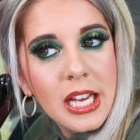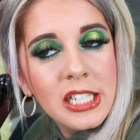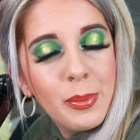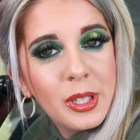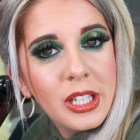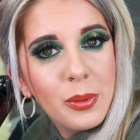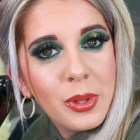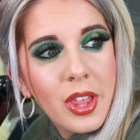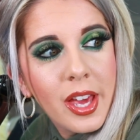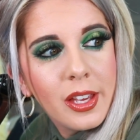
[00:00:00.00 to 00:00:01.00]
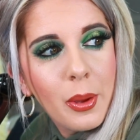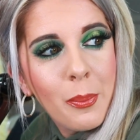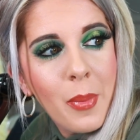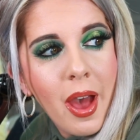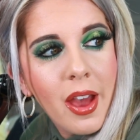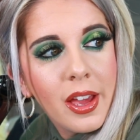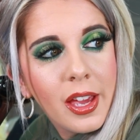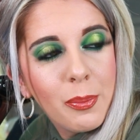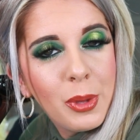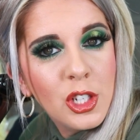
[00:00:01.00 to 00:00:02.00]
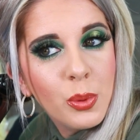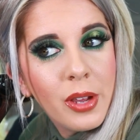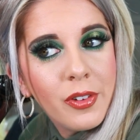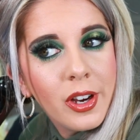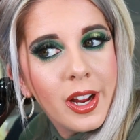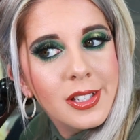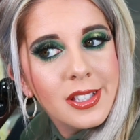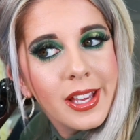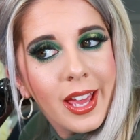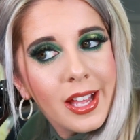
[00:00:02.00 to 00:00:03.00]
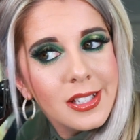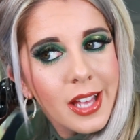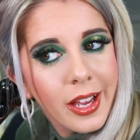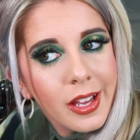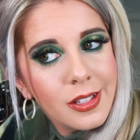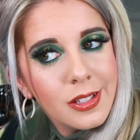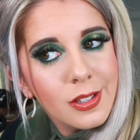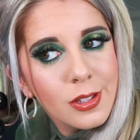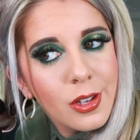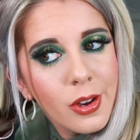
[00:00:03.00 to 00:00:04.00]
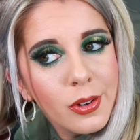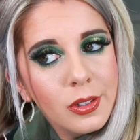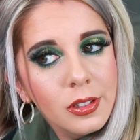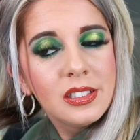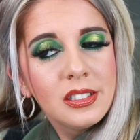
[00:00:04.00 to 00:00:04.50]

Typically with like my beach waver, it's like 8 seconds, so.